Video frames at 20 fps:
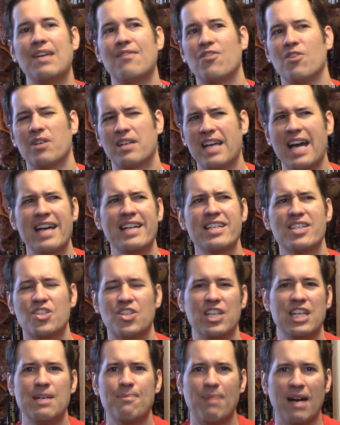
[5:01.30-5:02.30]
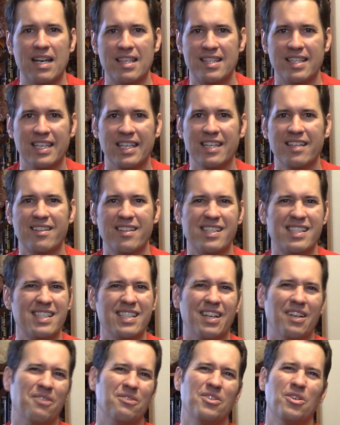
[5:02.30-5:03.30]
for kind of cheap, I think, because,
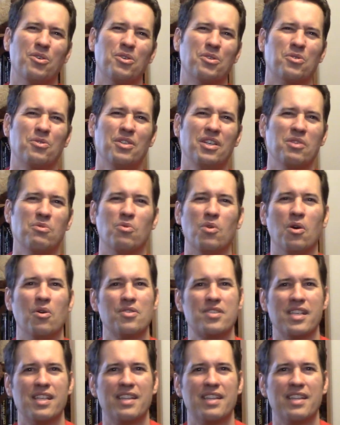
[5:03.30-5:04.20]
you know, no one really wants it